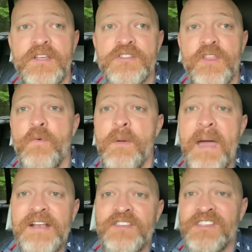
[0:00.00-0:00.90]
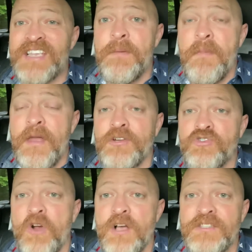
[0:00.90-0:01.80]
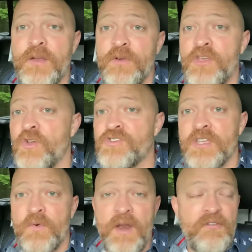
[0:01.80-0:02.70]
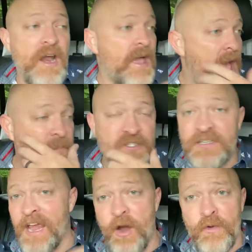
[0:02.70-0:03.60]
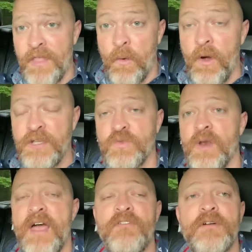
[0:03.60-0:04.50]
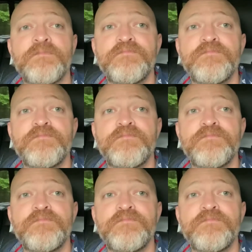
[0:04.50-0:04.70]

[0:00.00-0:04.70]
So they went back to the same amount of drugs they were using, whatever, how much heroin that was, whatever,